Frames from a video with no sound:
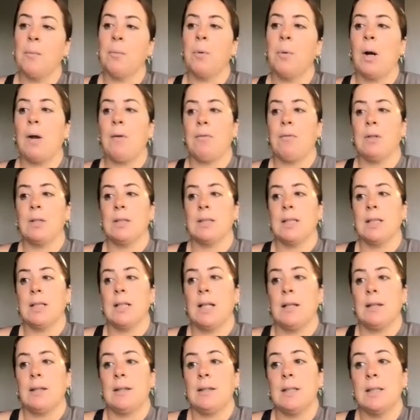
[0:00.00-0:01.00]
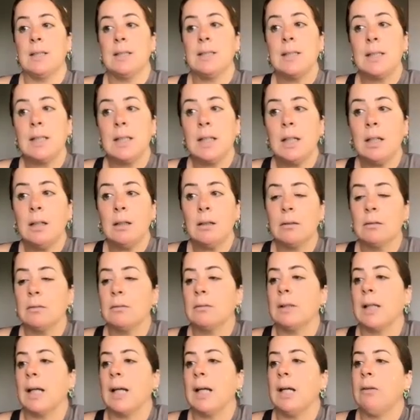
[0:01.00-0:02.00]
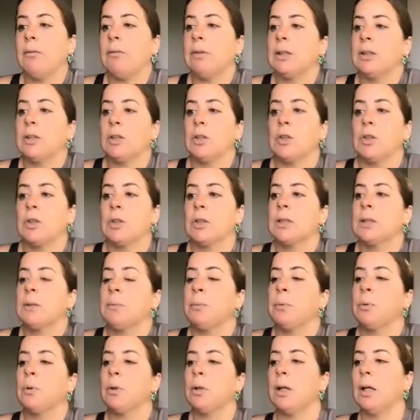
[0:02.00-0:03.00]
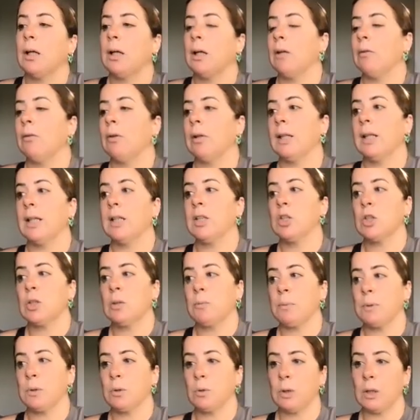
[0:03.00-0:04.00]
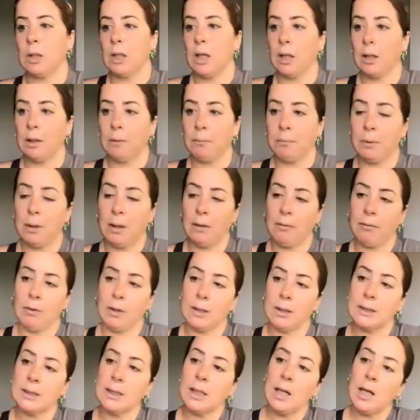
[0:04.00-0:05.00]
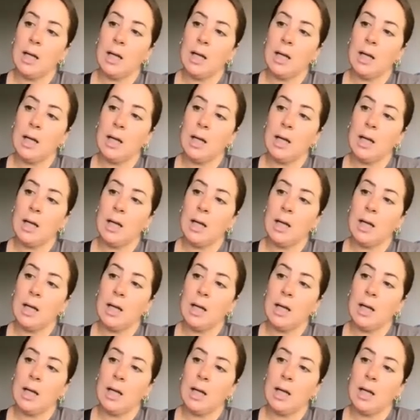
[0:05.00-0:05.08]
Preference in ethnicity. Okay, researchers support a relationship between color preference